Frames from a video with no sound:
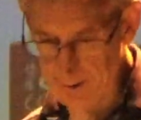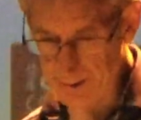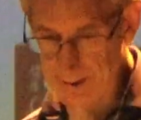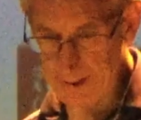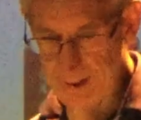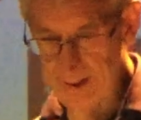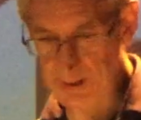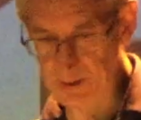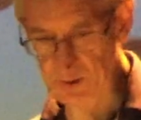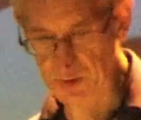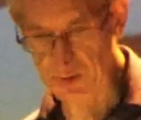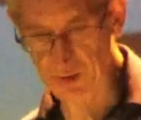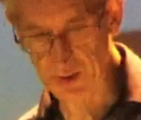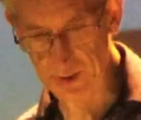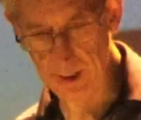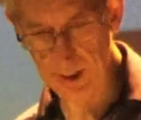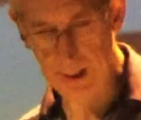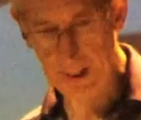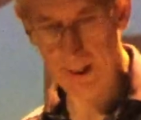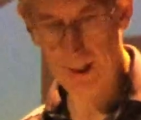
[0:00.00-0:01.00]

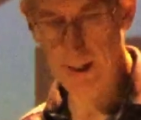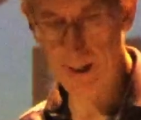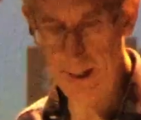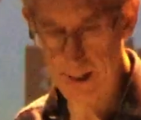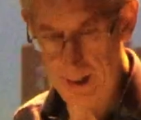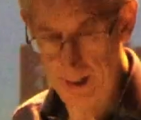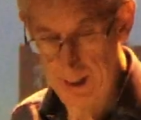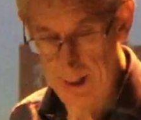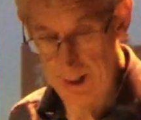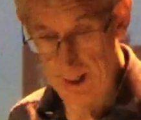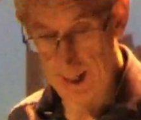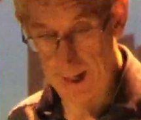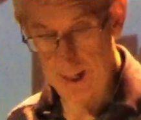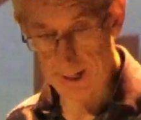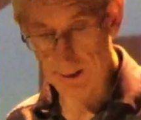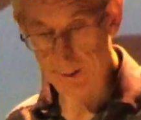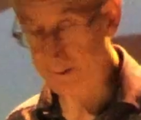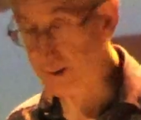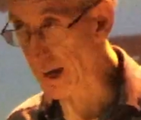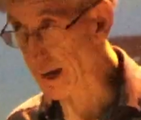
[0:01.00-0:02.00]
is
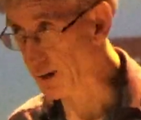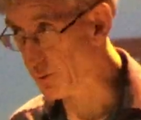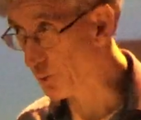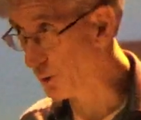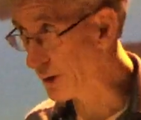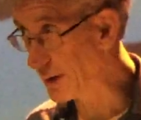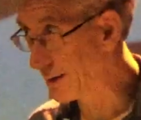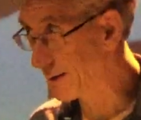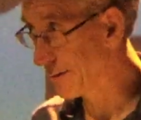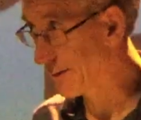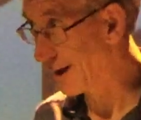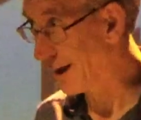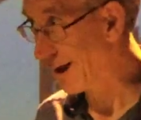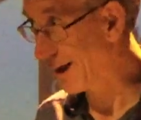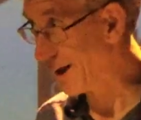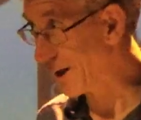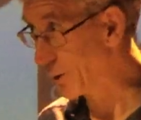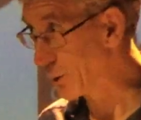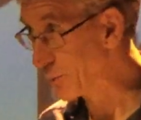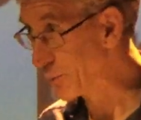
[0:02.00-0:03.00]
thankfully
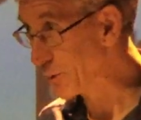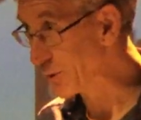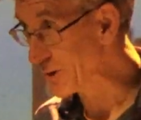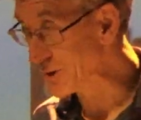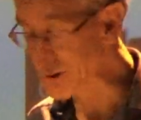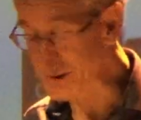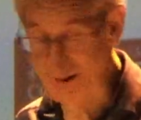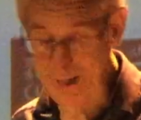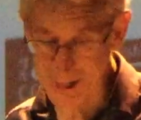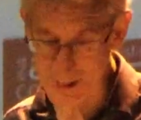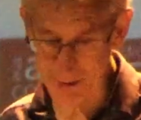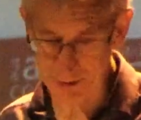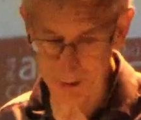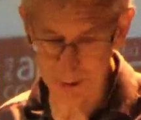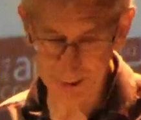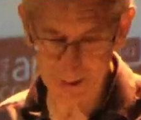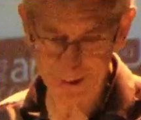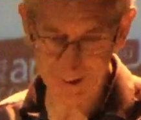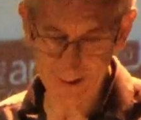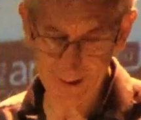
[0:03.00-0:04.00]
a number of years
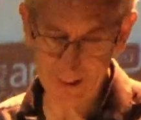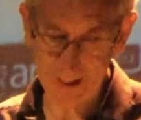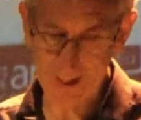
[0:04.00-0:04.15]
later.